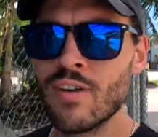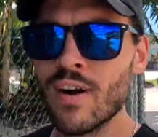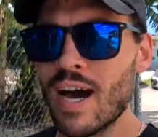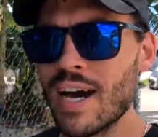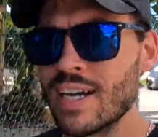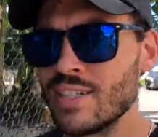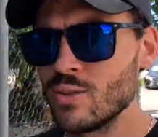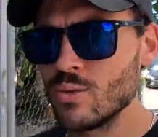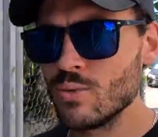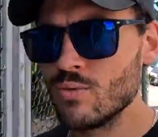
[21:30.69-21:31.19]

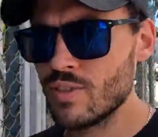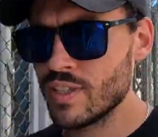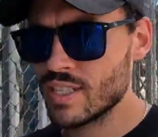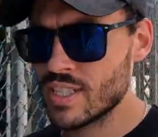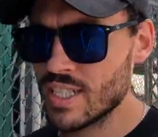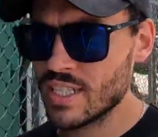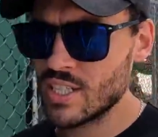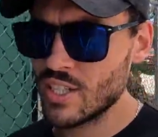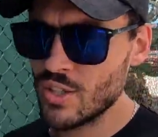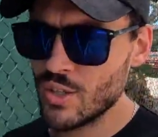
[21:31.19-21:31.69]
I do
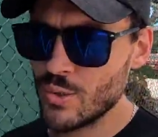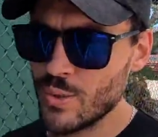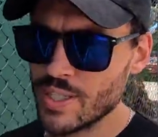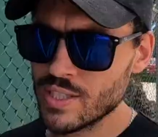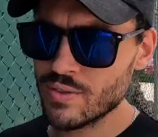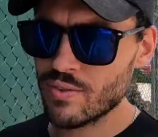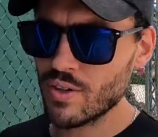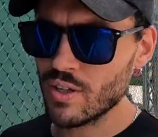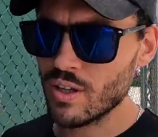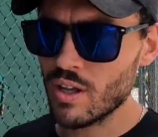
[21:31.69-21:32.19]
visit the
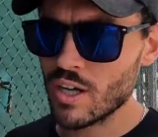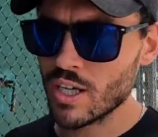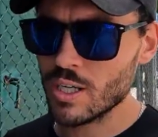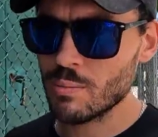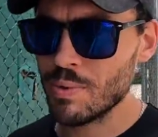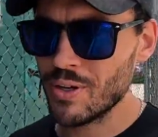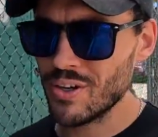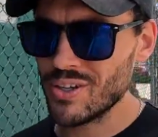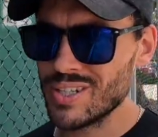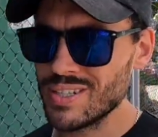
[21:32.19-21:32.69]
US for a
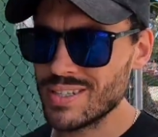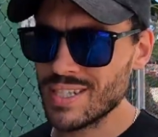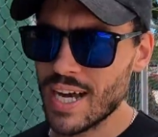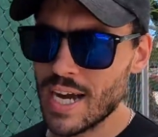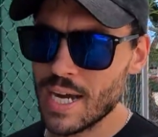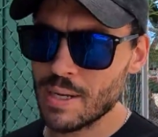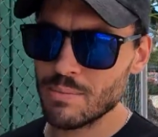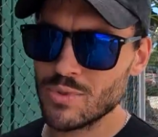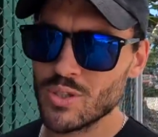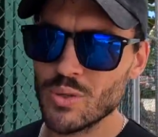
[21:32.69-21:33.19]
longer period of
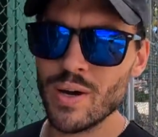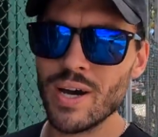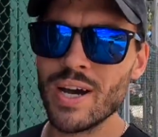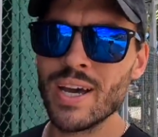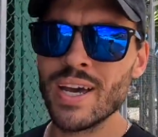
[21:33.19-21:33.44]
time.